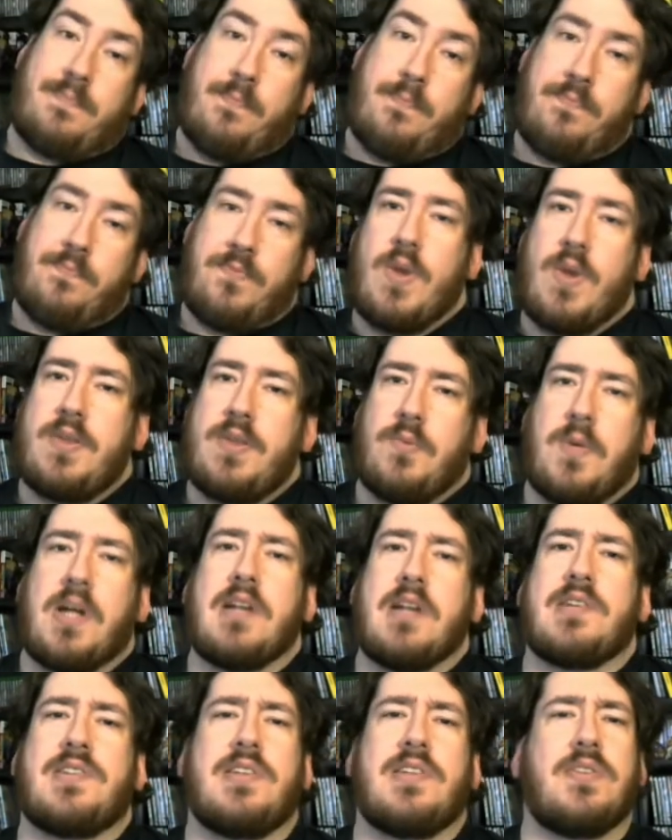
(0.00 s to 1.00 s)
Whether we're going
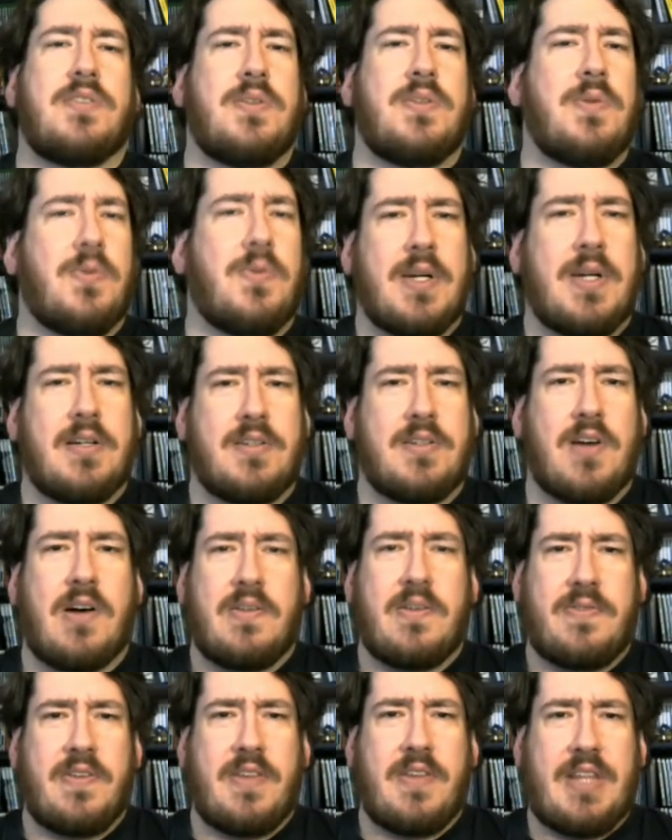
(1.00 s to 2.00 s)
to still do the weird
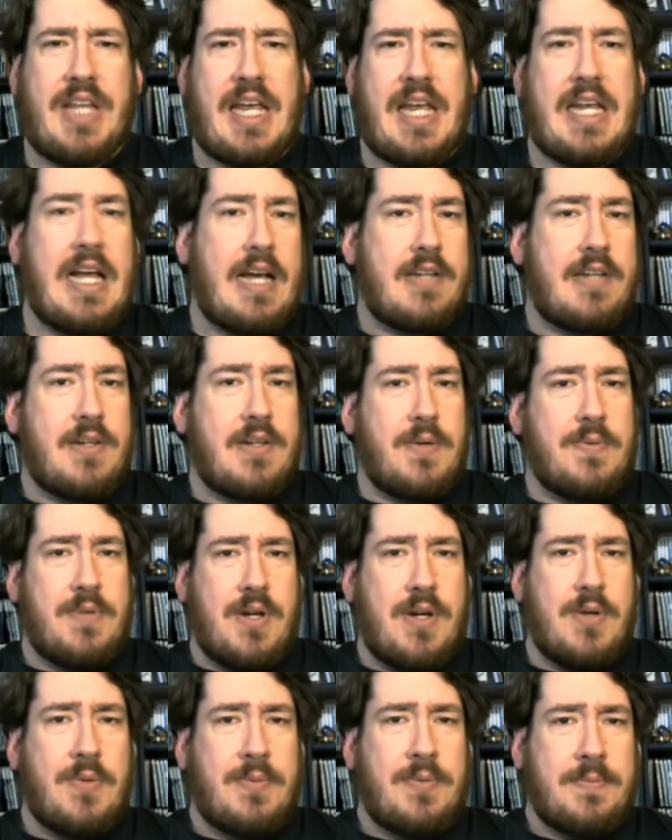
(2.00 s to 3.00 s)
dolphin thing, I don't
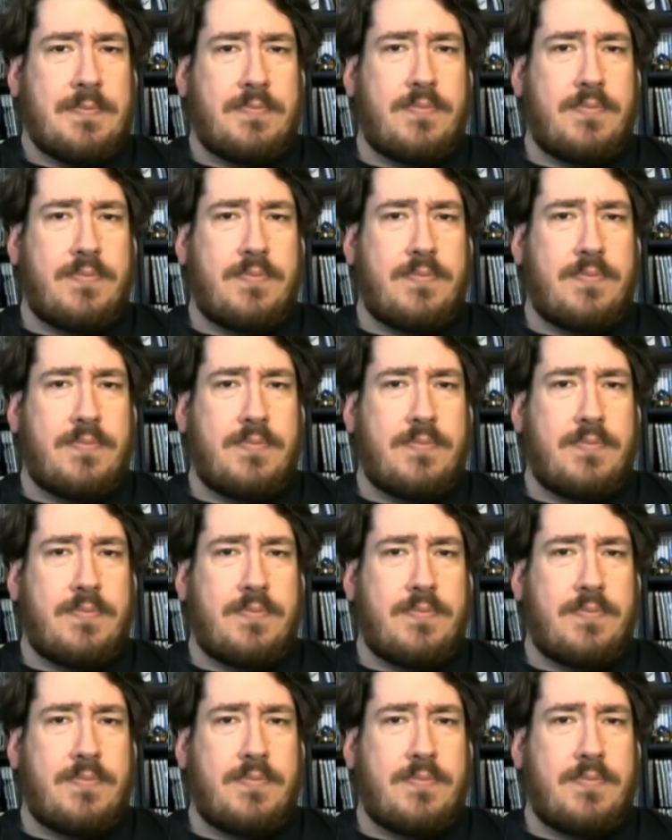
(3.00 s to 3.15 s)
know.